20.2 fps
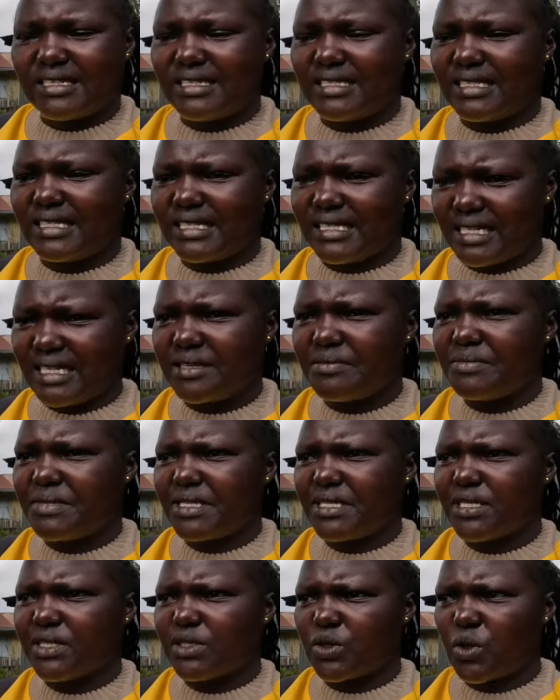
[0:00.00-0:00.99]
she did
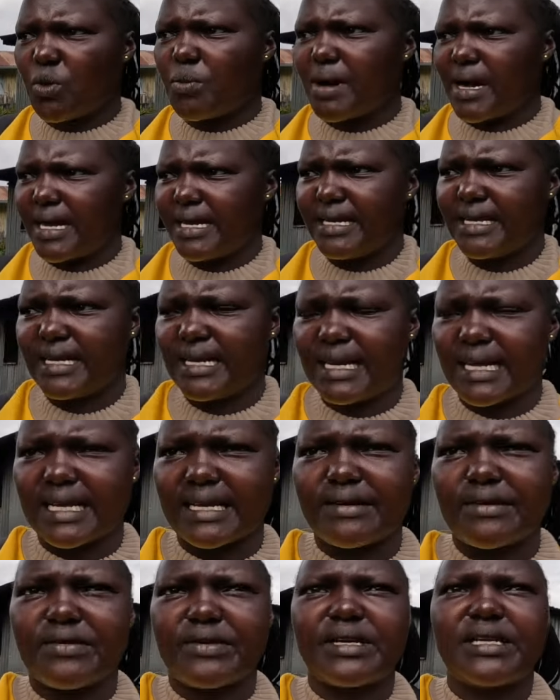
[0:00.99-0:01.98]
me so bad,
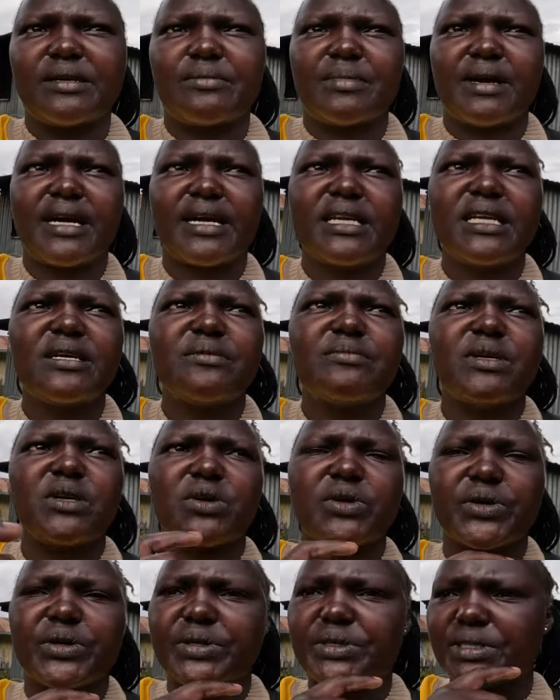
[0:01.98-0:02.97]
like really bad,
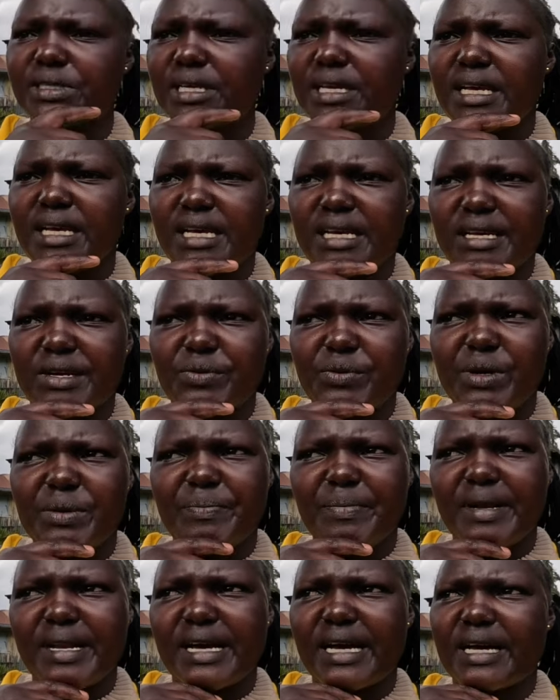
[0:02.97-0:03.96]
because we
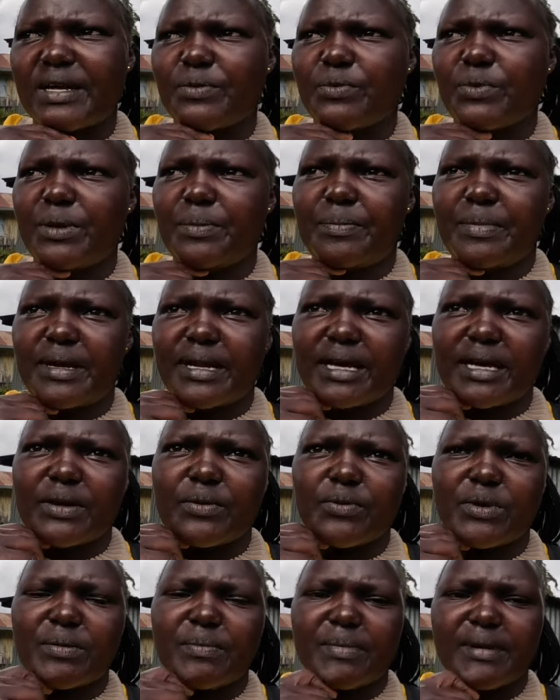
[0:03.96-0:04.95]
plan,
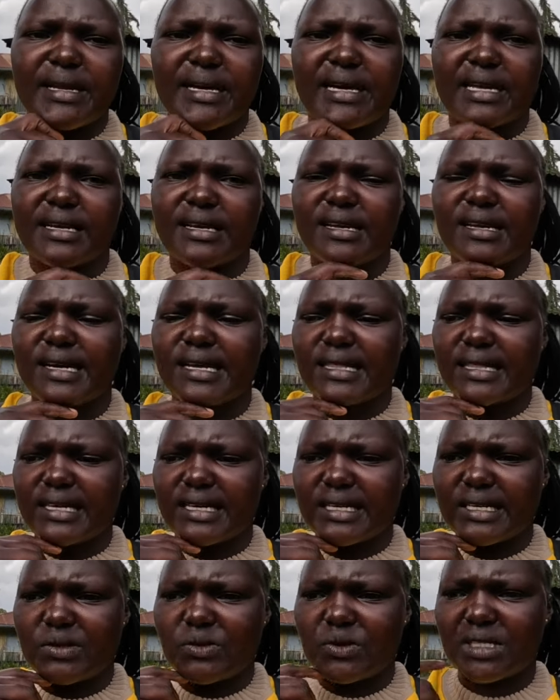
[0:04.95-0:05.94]
and
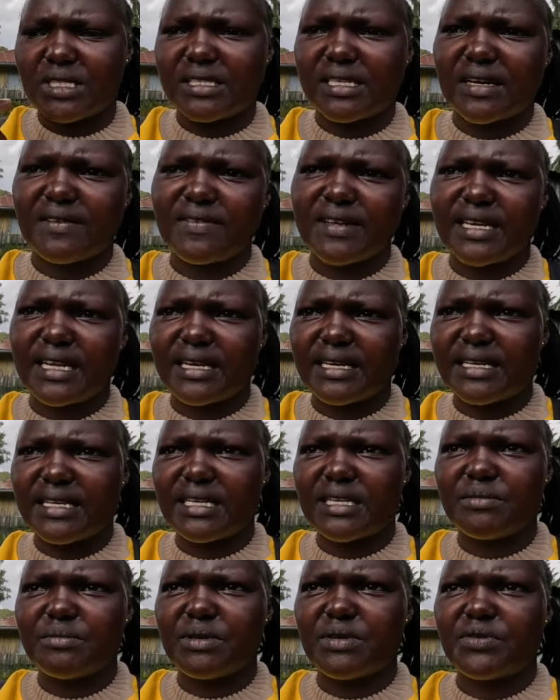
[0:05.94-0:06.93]
then we travel a
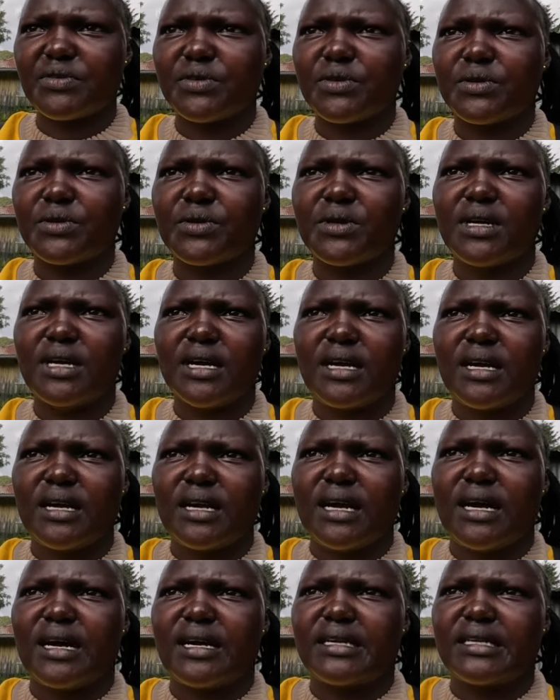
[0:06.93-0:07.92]
day before,
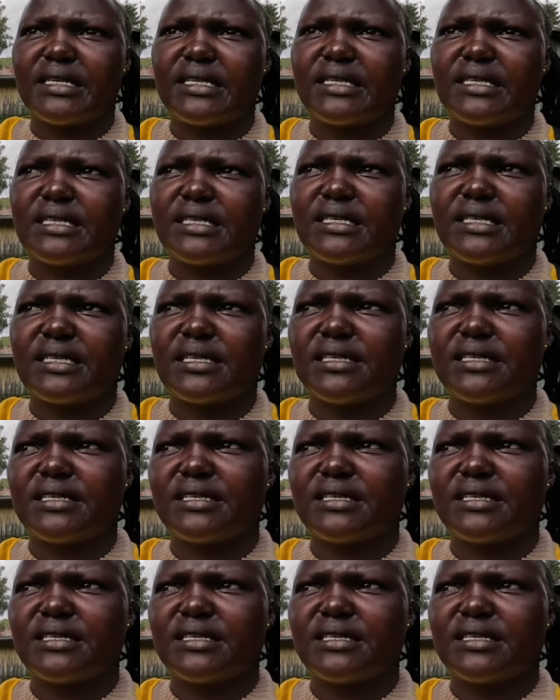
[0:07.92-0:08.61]
and